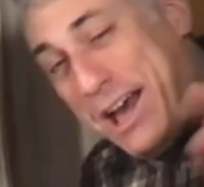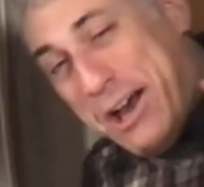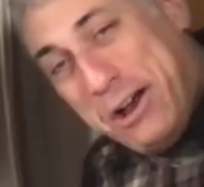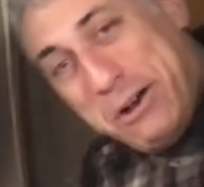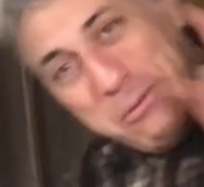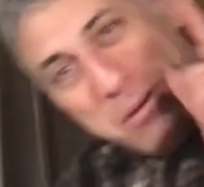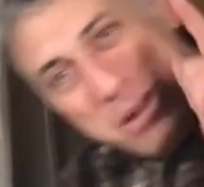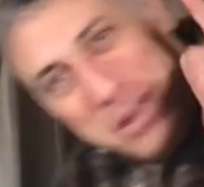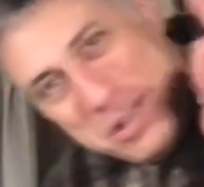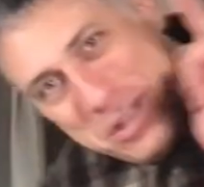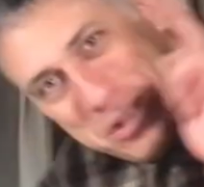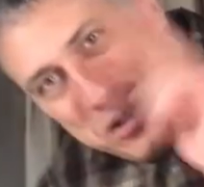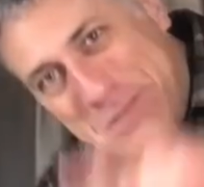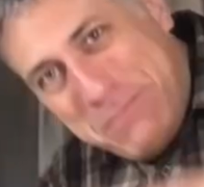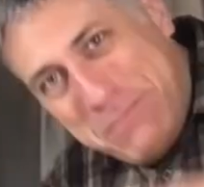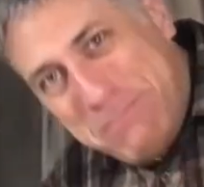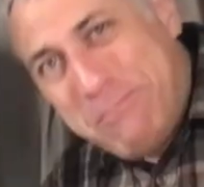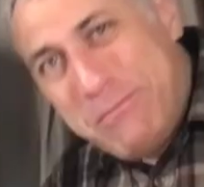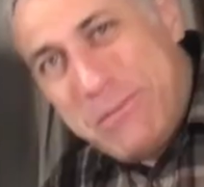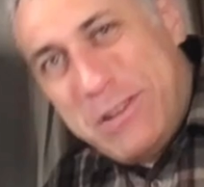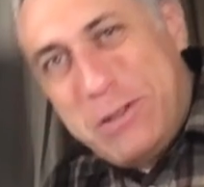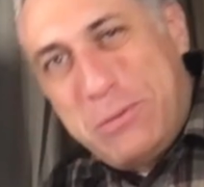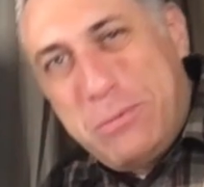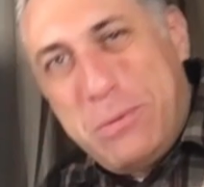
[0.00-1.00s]
which
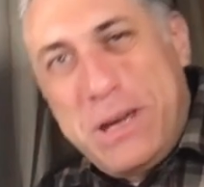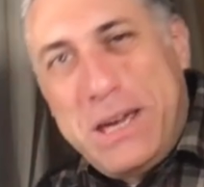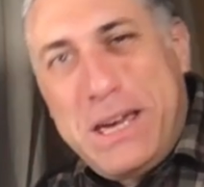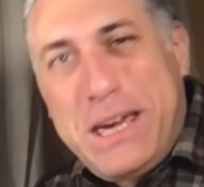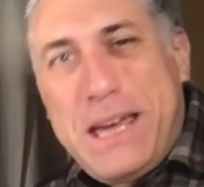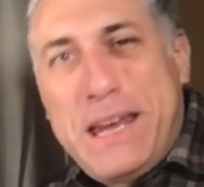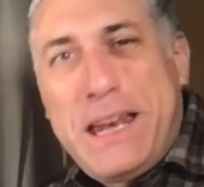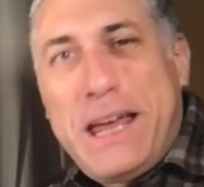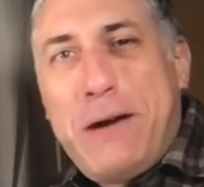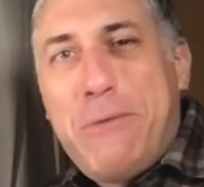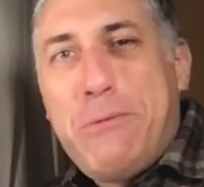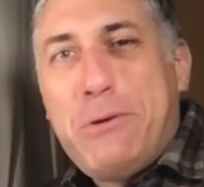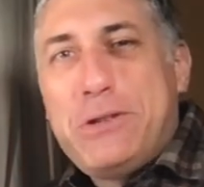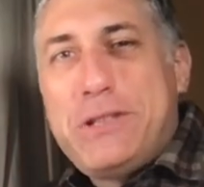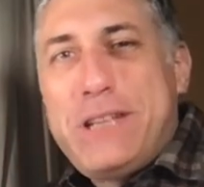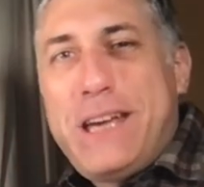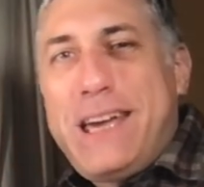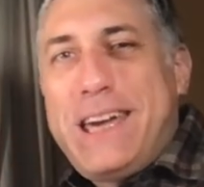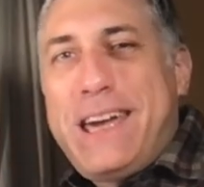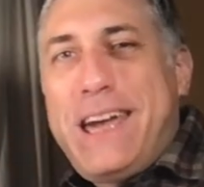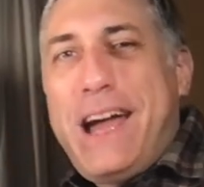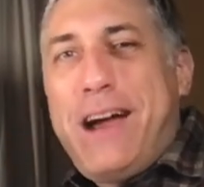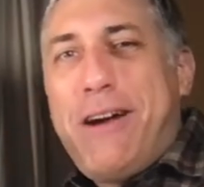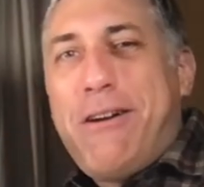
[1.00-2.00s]
this weekend I will take
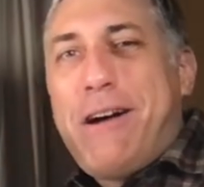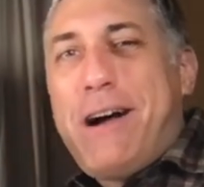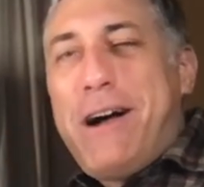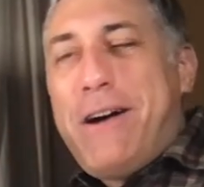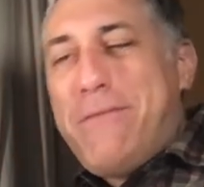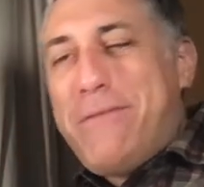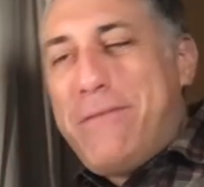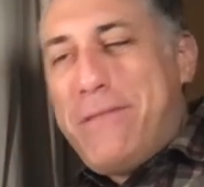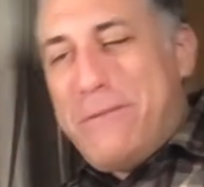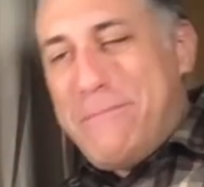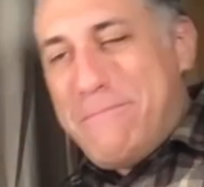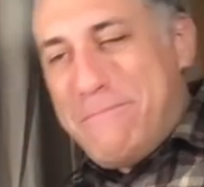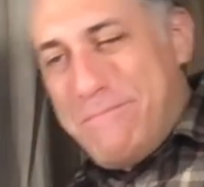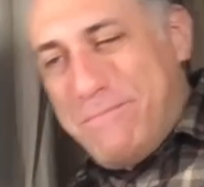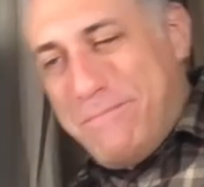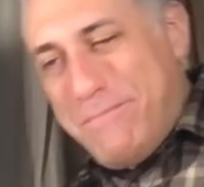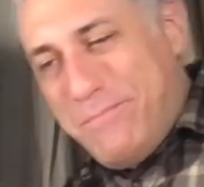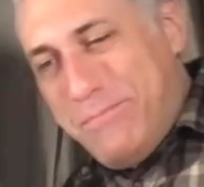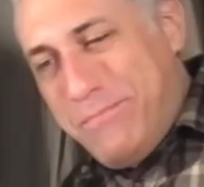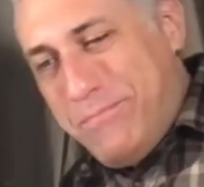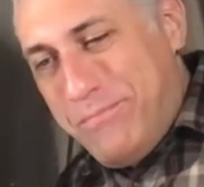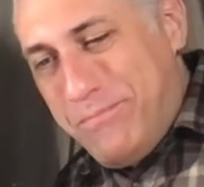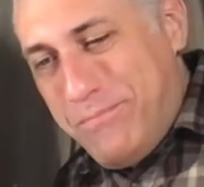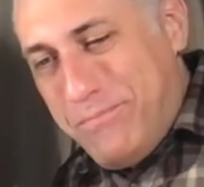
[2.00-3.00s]
care of.
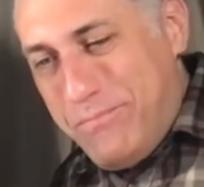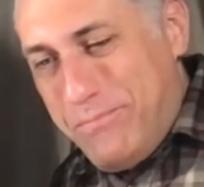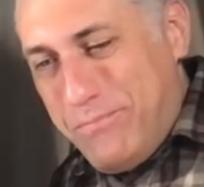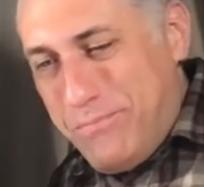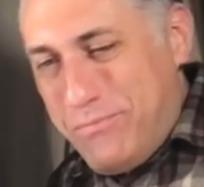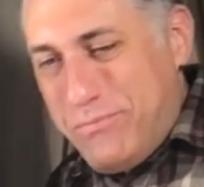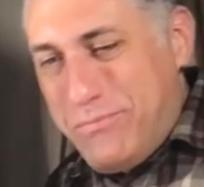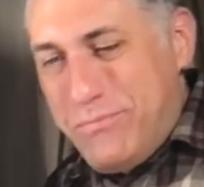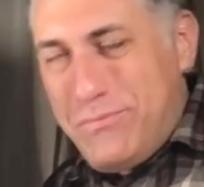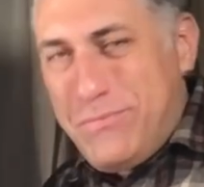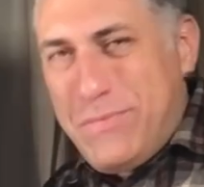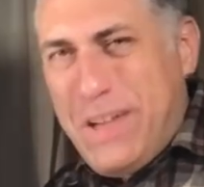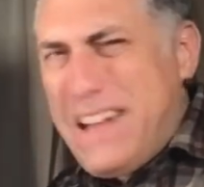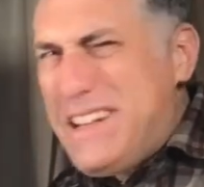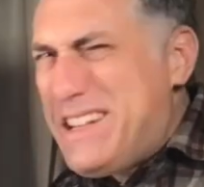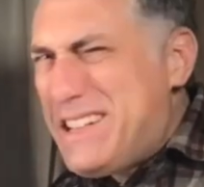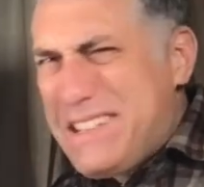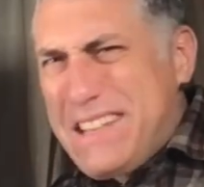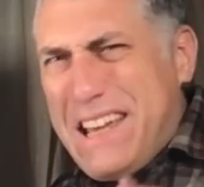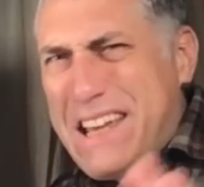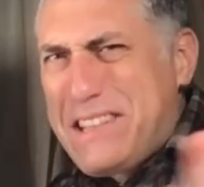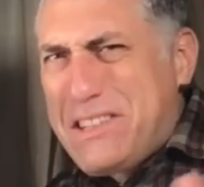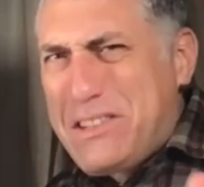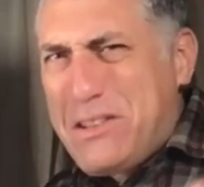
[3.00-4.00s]
I just
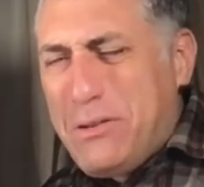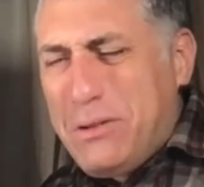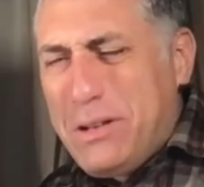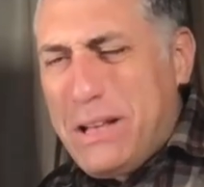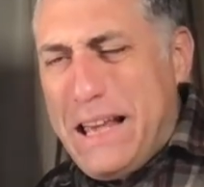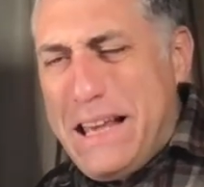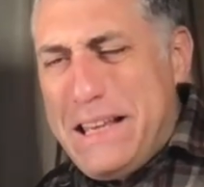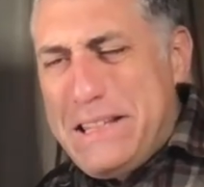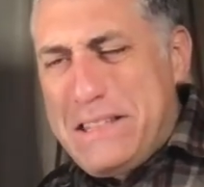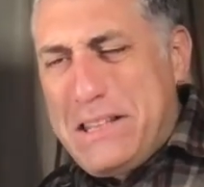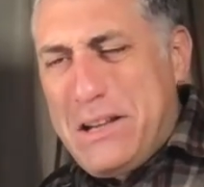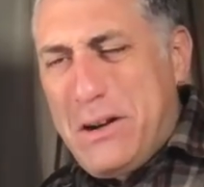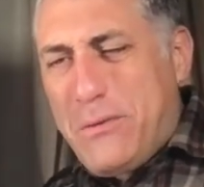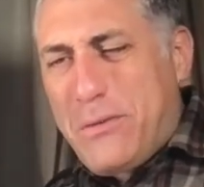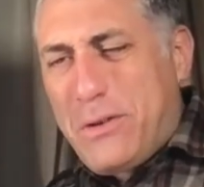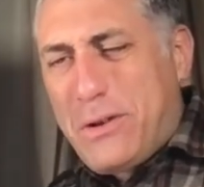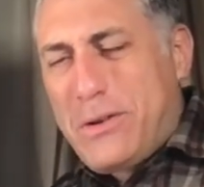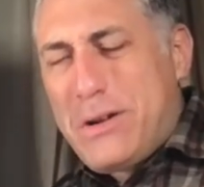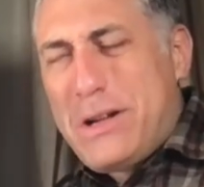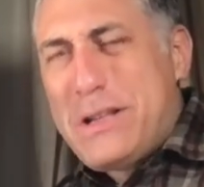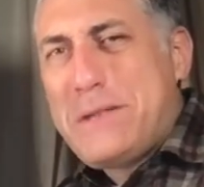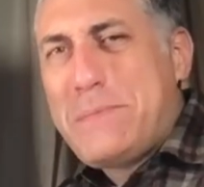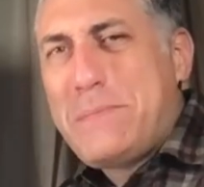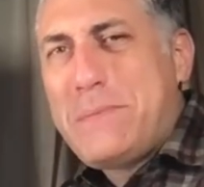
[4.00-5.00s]
got so lazy over
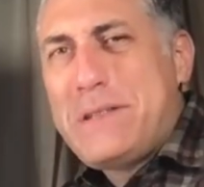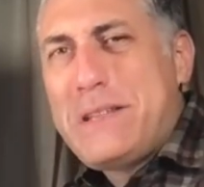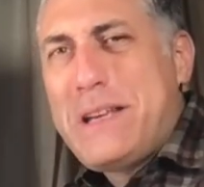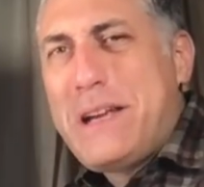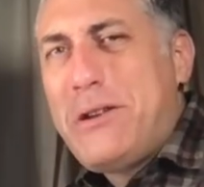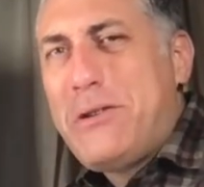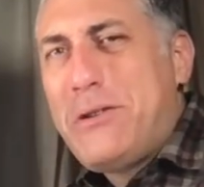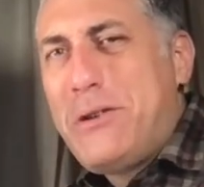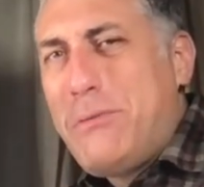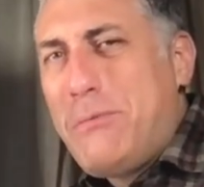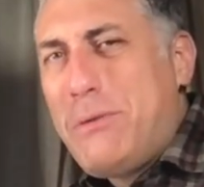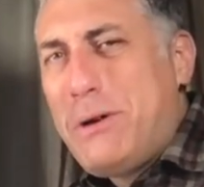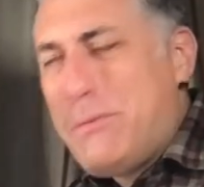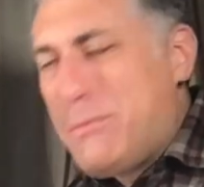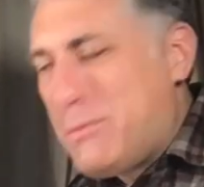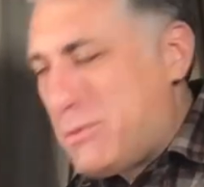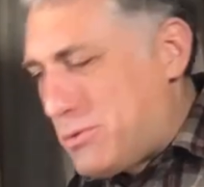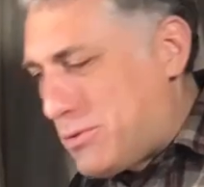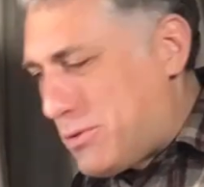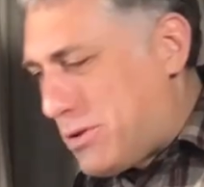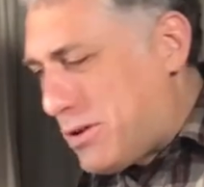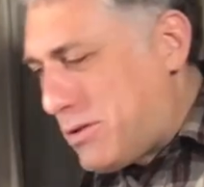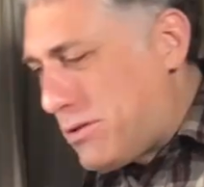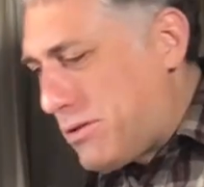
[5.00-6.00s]
Christmas. I don't know what was
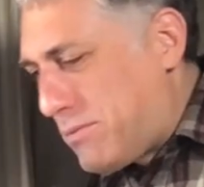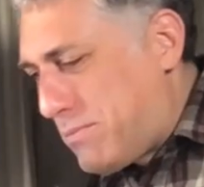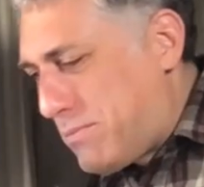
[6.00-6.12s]
wrong with